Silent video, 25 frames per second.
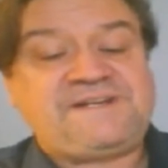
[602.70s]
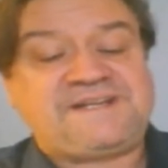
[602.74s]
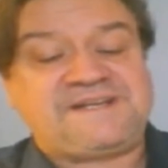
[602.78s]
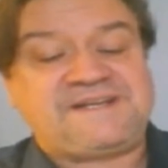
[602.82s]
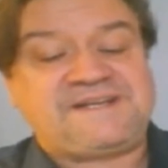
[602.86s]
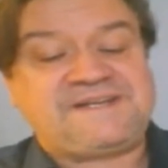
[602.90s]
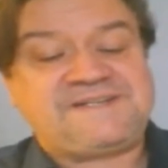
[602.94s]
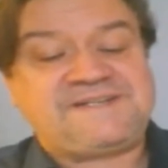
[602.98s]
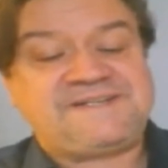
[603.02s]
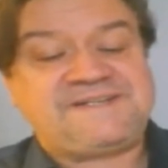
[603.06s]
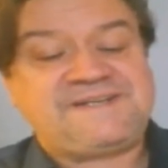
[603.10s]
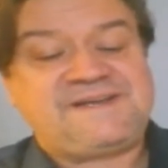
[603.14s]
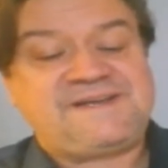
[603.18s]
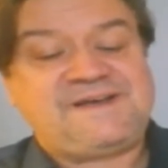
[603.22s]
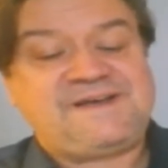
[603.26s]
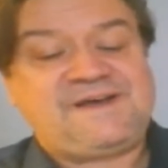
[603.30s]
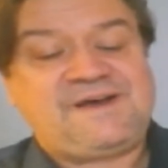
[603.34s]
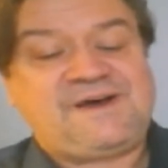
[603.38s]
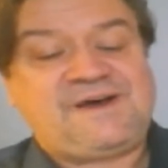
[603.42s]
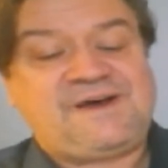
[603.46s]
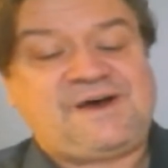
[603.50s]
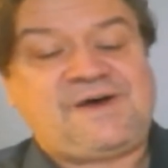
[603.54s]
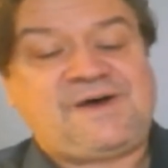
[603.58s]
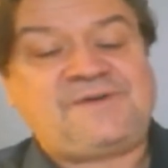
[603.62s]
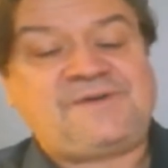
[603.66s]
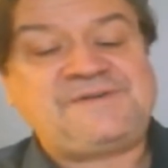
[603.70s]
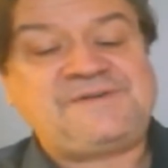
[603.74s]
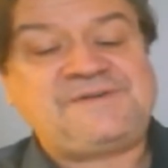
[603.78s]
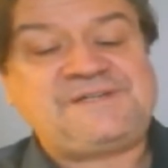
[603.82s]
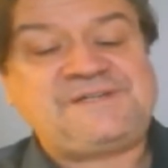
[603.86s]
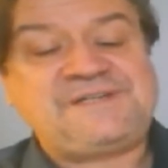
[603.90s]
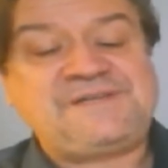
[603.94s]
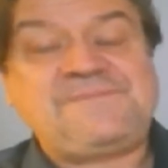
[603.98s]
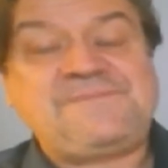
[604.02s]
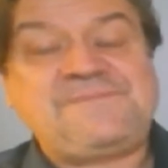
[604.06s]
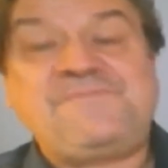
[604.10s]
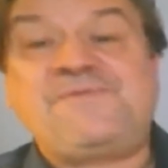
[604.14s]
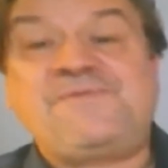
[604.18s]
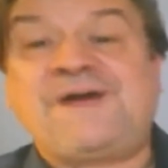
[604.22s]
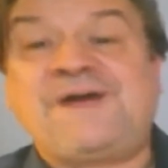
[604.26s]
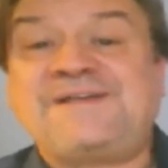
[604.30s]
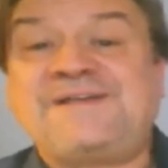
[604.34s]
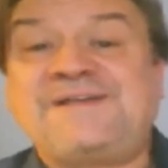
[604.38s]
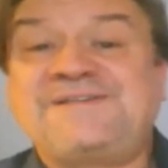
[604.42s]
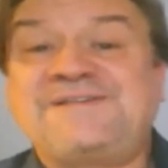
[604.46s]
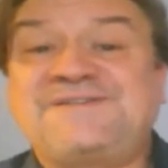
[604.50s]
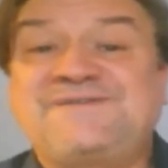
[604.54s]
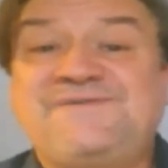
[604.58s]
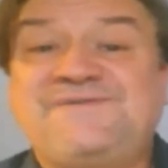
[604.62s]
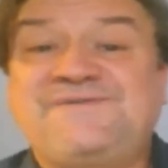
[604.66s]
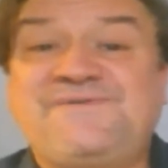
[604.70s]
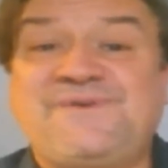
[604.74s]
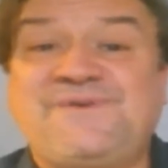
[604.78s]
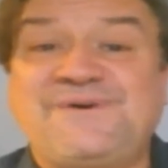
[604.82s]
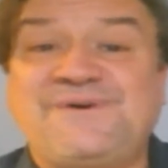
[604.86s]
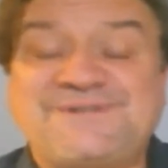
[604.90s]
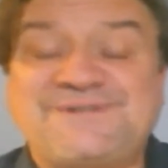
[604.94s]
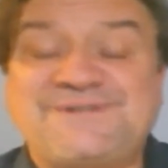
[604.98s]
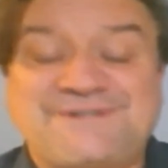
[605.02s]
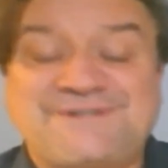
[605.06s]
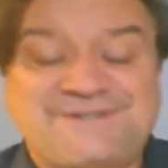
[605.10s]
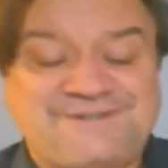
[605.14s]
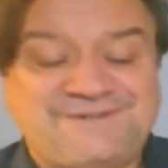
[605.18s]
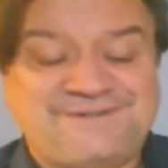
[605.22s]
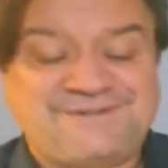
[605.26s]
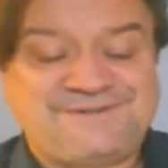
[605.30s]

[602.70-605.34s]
it onto the brass foot.